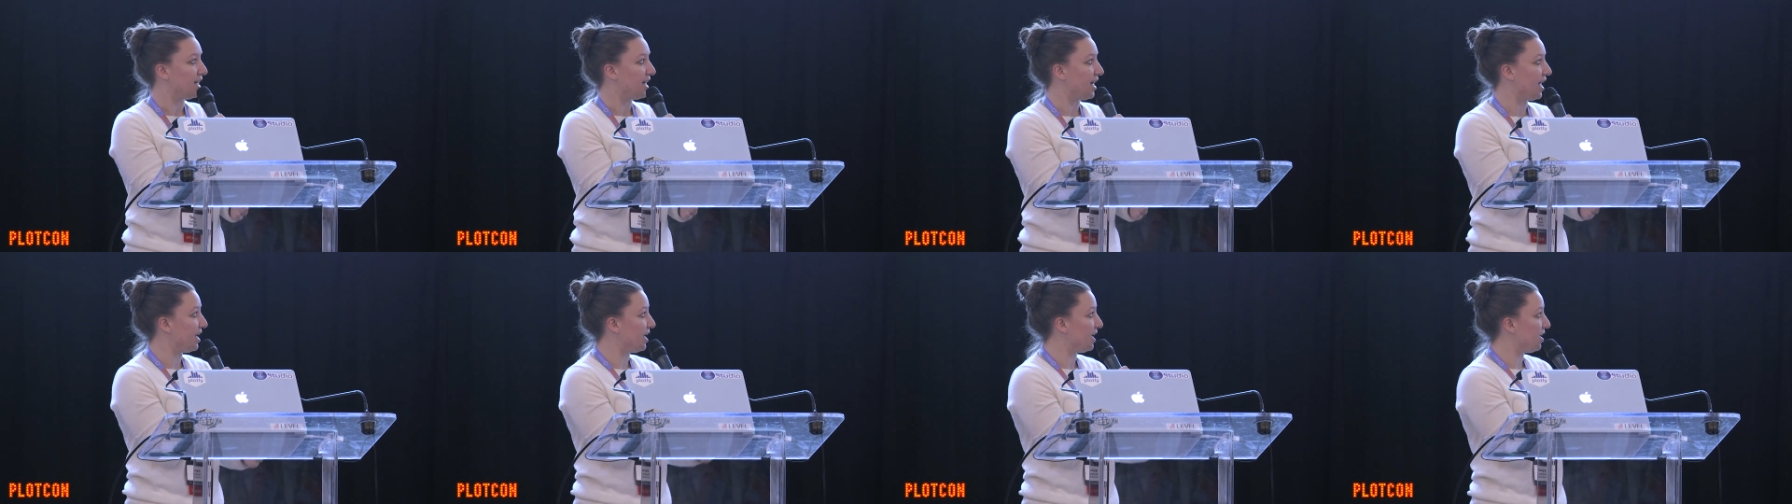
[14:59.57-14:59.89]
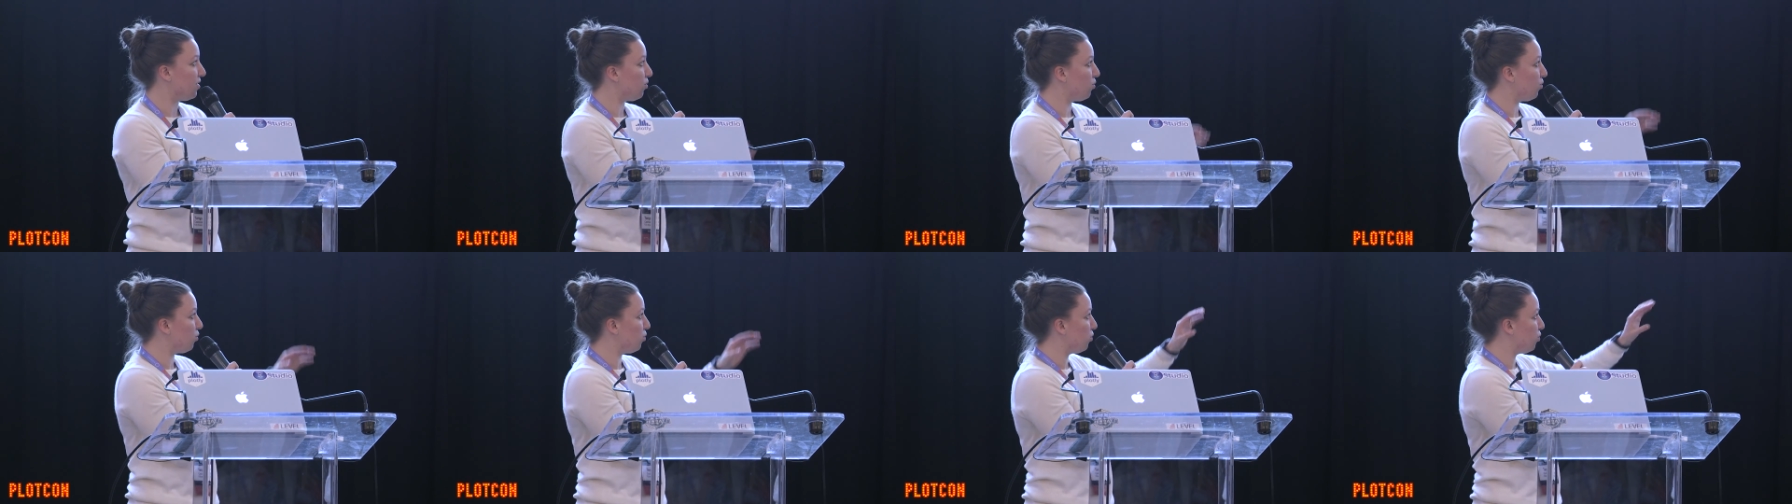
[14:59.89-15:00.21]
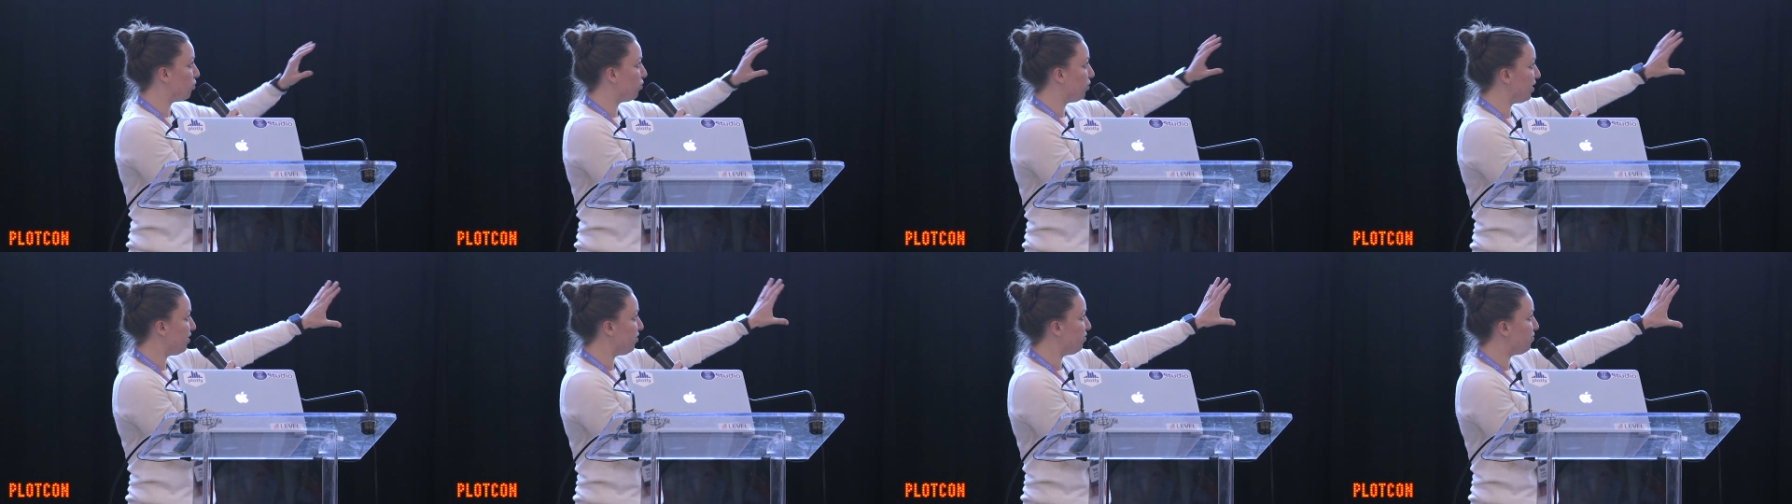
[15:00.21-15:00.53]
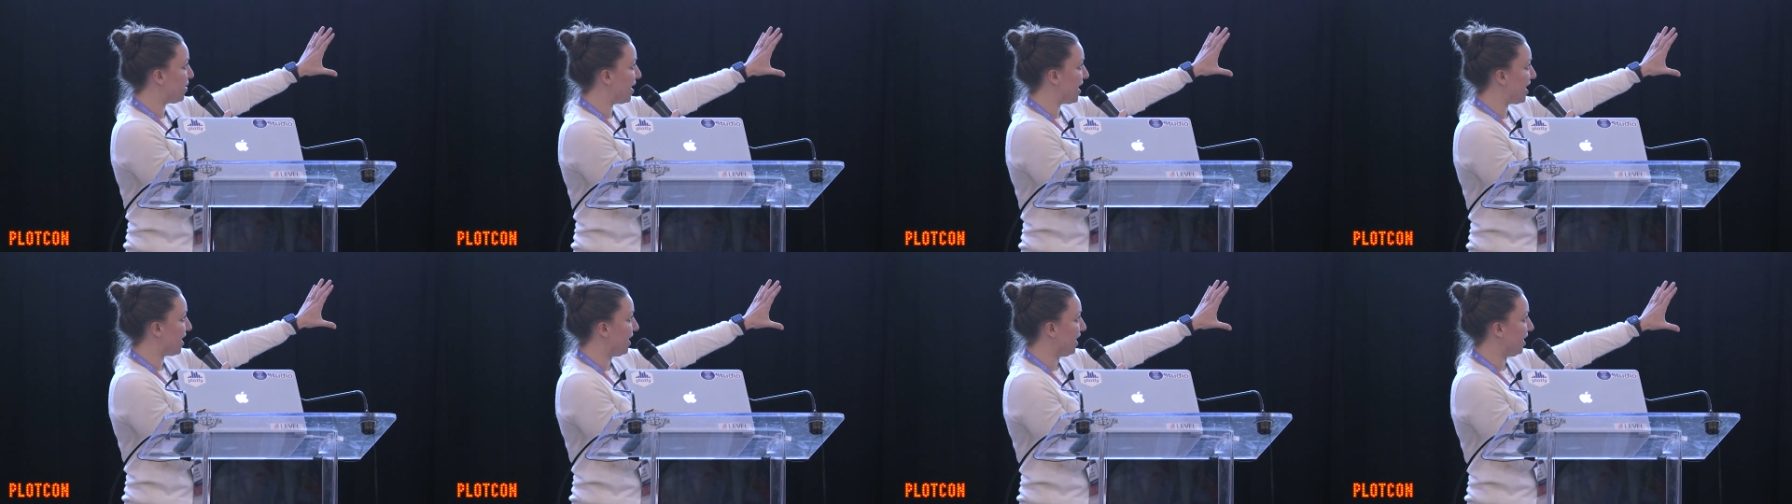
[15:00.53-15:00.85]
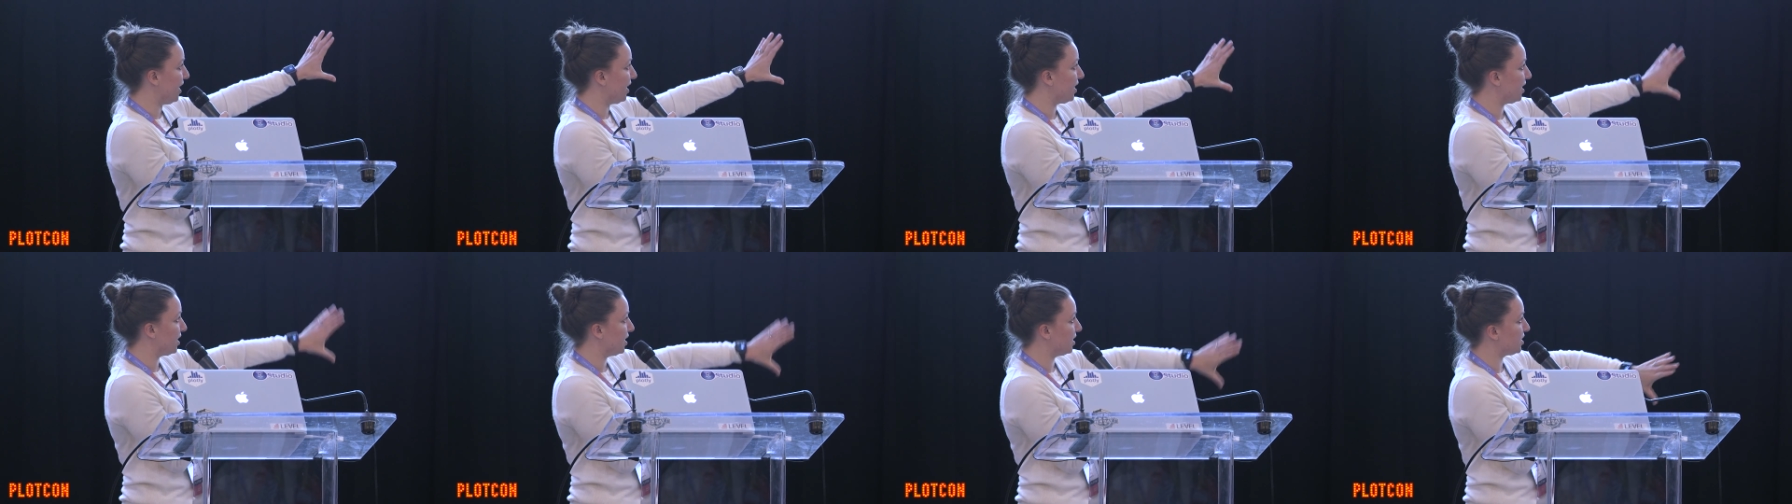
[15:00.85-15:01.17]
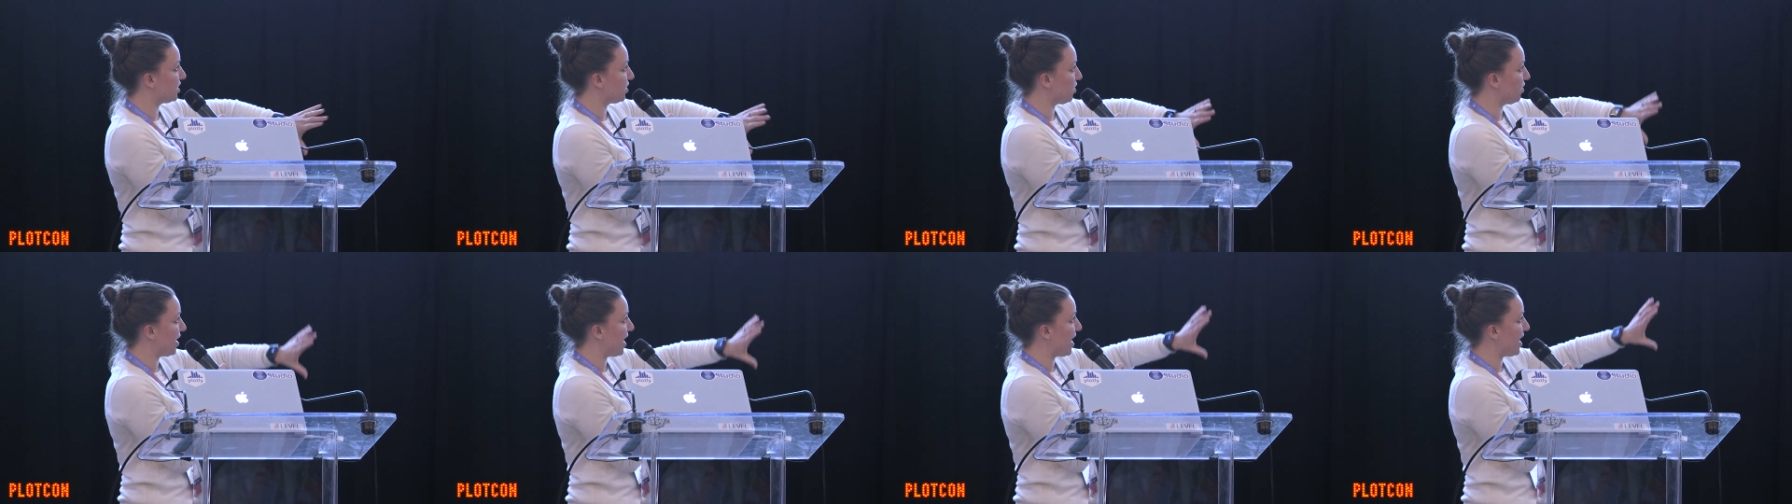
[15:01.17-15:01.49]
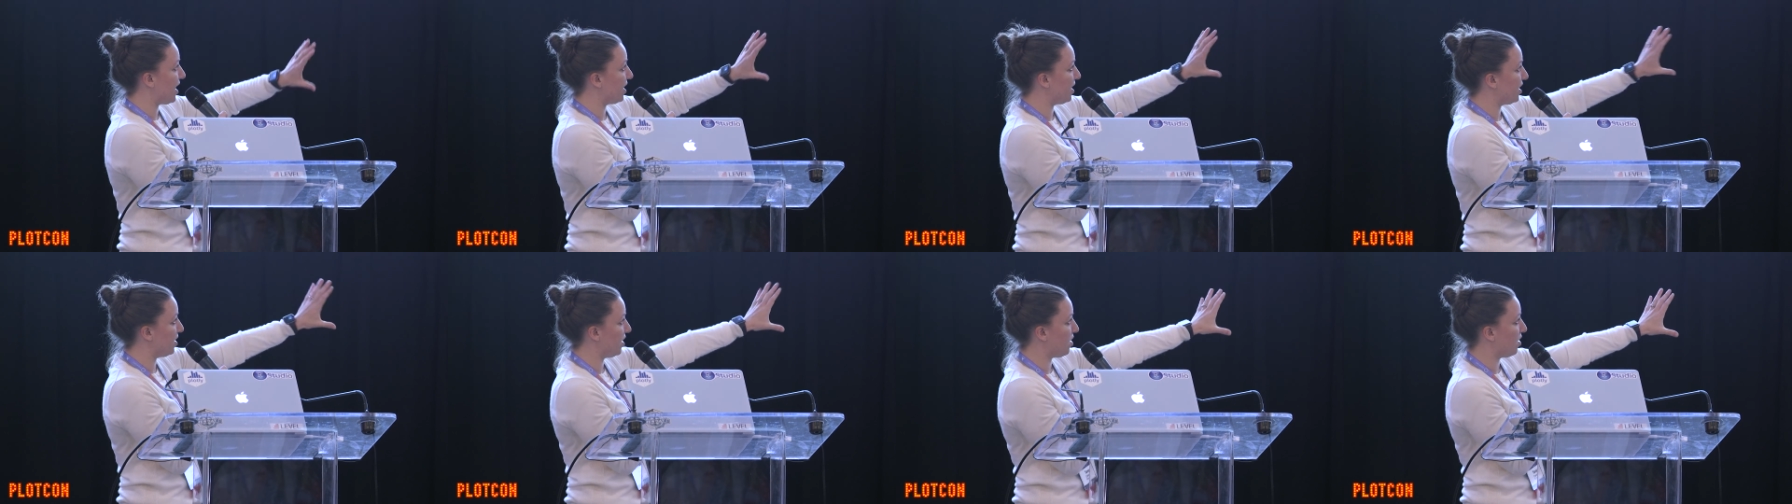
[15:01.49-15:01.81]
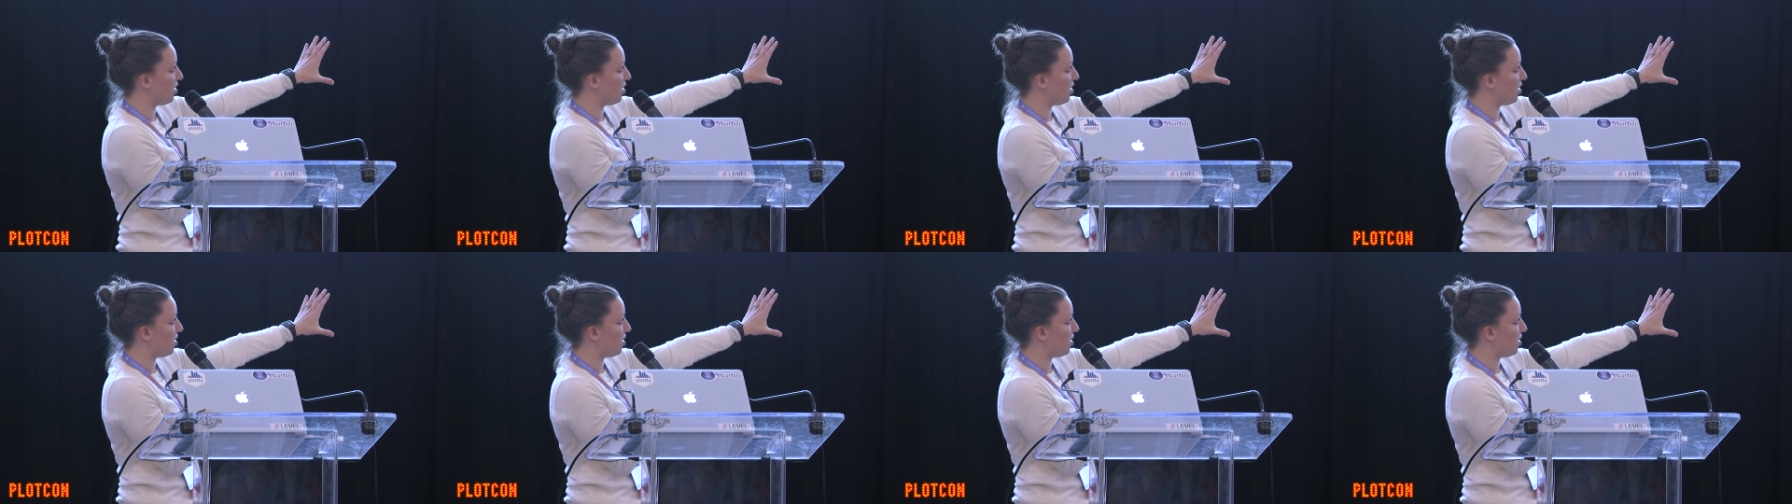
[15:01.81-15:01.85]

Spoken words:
And we've made it so that